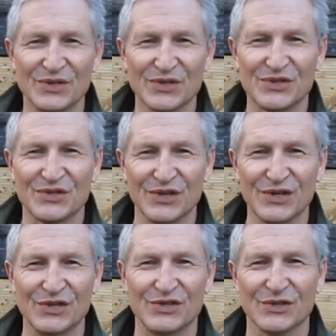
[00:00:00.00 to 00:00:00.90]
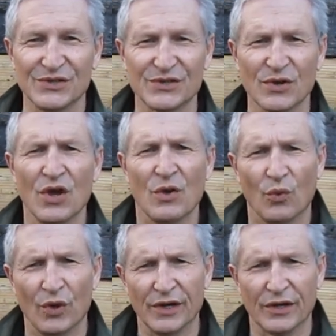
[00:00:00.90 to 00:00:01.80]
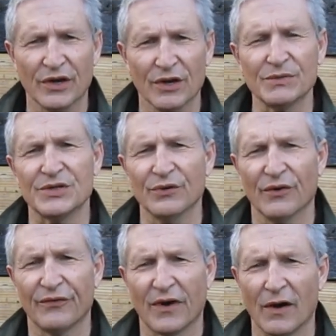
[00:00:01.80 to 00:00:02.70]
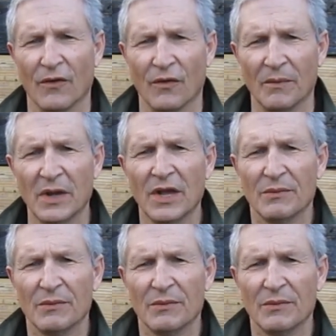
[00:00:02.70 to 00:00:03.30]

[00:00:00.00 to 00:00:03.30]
decisions when it comes to a firearm